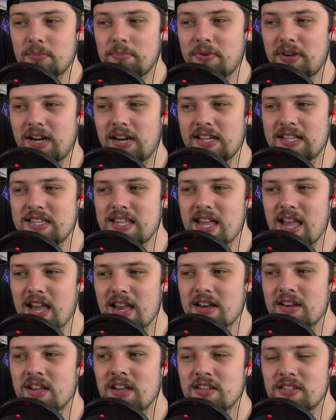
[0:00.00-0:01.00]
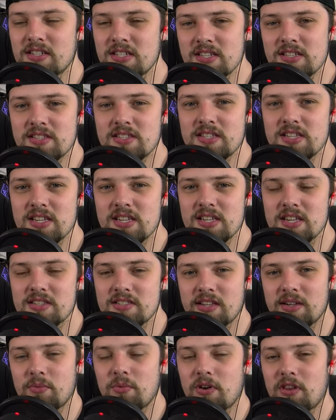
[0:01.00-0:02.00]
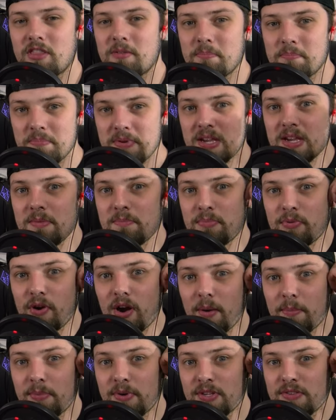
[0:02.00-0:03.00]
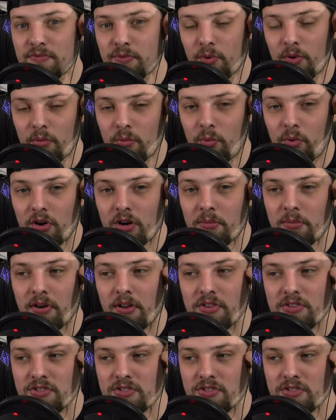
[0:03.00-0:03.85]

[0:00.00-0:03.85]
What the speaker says: But again, DC is like one of the big properties for Warner Brothers.